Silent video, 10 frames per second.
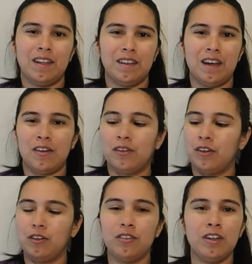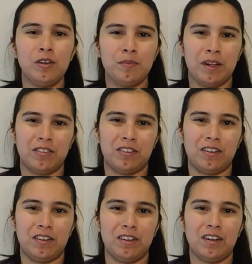Now, using your
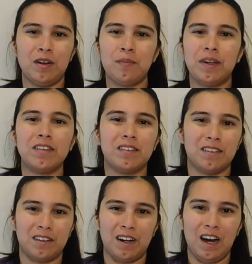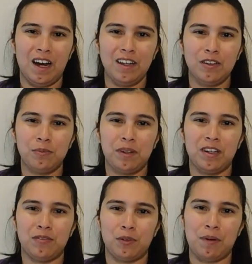mixer, you're going to mix this on a high
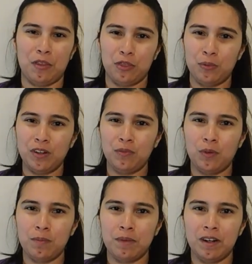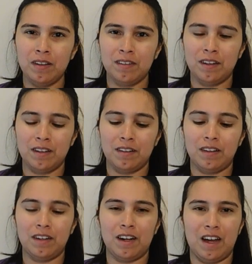speed for about 3 to 4 minutes
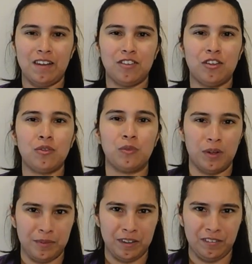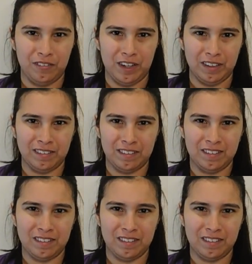until it has the ribbon effect.